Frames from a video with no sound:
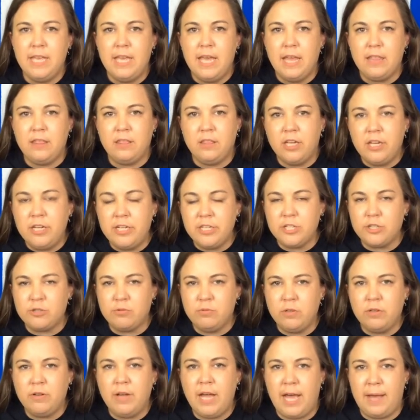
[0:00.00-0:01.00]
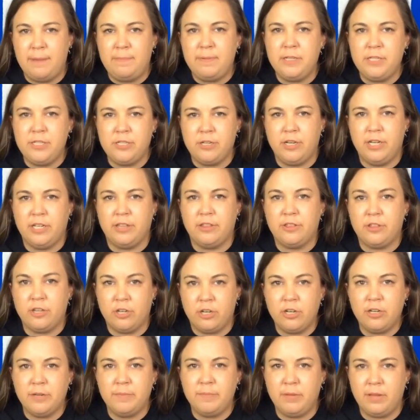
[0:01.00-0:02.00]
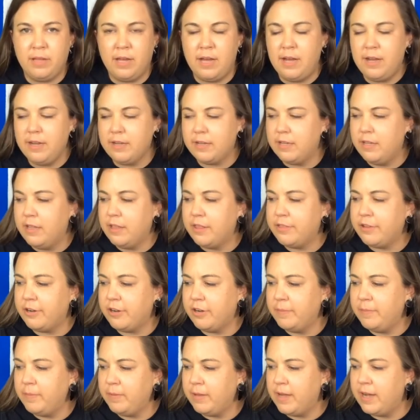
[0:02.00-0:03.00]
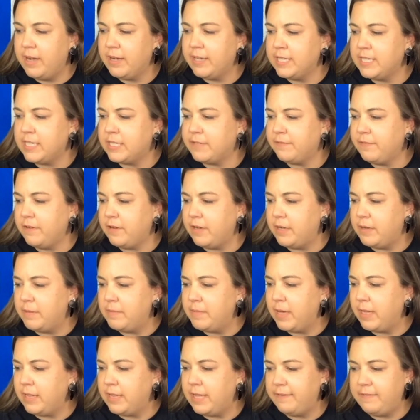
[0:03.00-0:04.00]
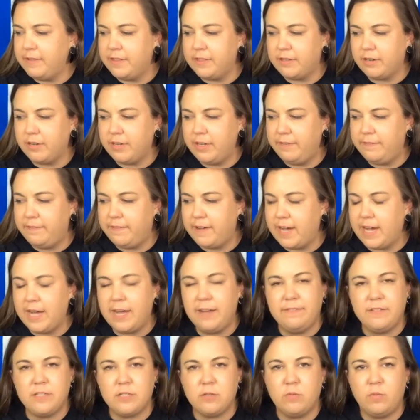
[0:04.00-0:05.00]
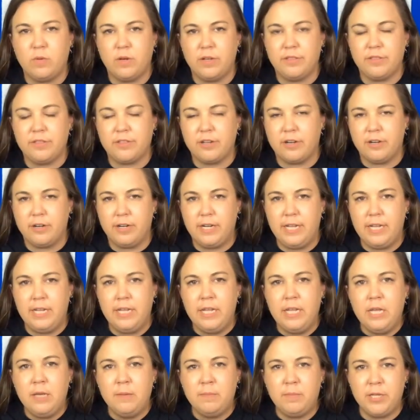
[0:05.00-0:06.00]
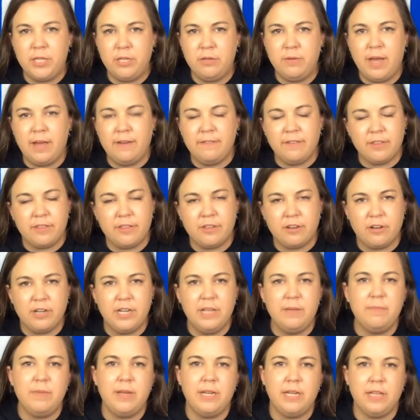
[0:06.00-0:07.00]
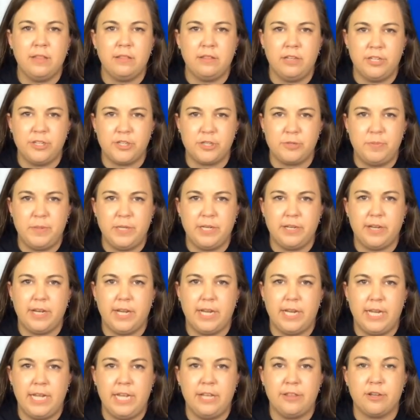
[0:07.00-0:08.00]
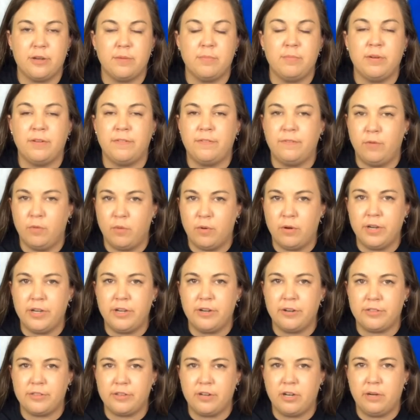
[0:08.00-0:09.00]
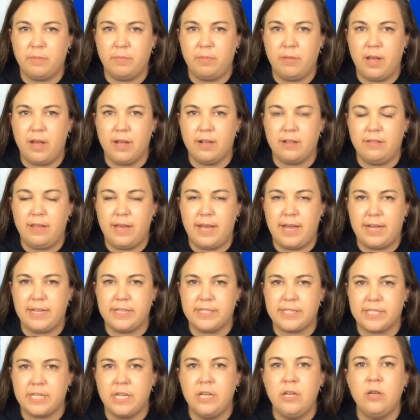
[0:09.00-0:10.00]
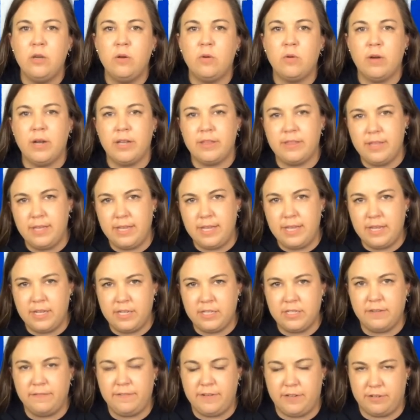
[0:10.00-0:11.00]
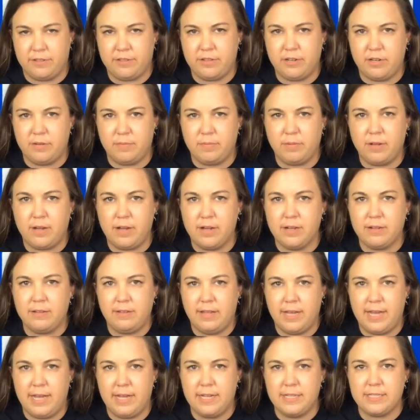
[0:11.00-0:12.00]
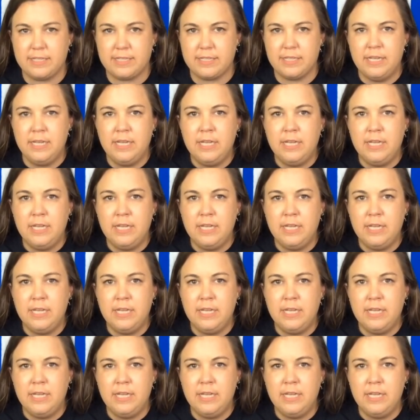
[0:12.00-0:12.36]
Lunch will happen during third block. Third block is from 11:35 to 1:30, but you have a 30-minute lunch period either before your third block class or at the end of your third block class.